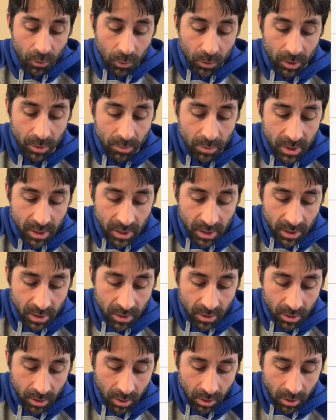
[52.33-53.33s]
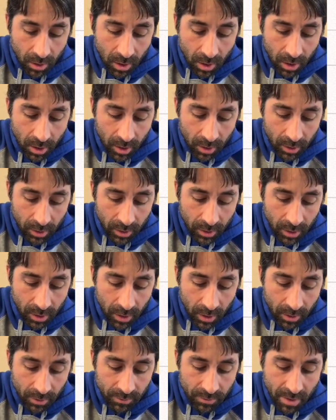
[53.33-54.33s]
would be the log
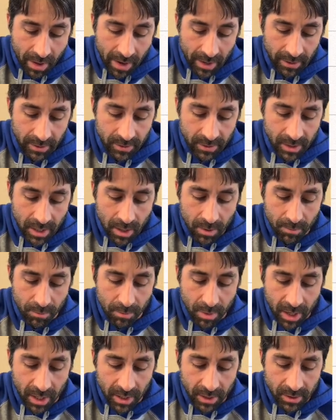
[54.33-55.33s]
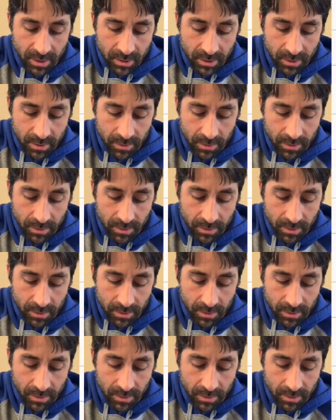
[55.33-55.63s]
of that same base